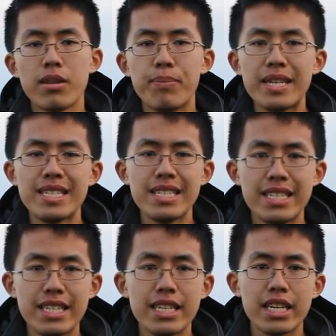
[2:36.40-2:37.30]
The
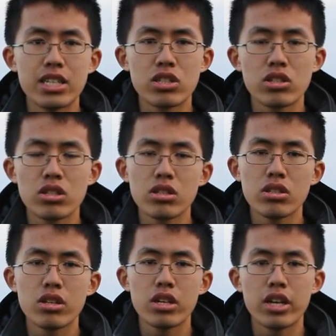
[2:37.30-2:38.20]
BCD is
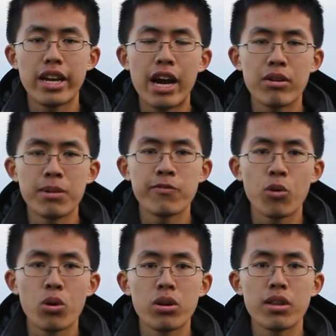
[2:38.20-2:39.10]
an acronym
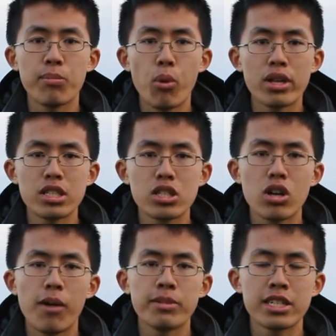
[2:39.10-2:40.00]
for the buoyancy
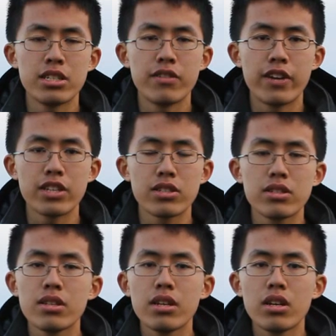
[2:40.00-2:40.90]
compensator device.